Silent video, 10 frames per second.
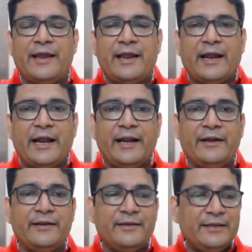
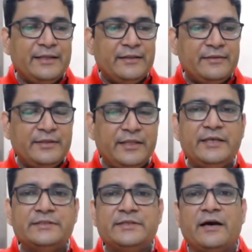And
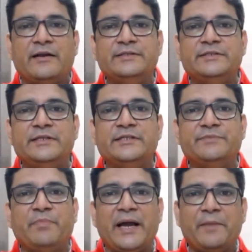these
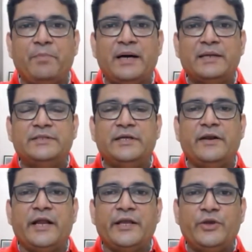currencies bypass the
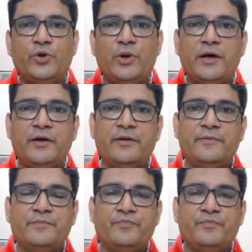regular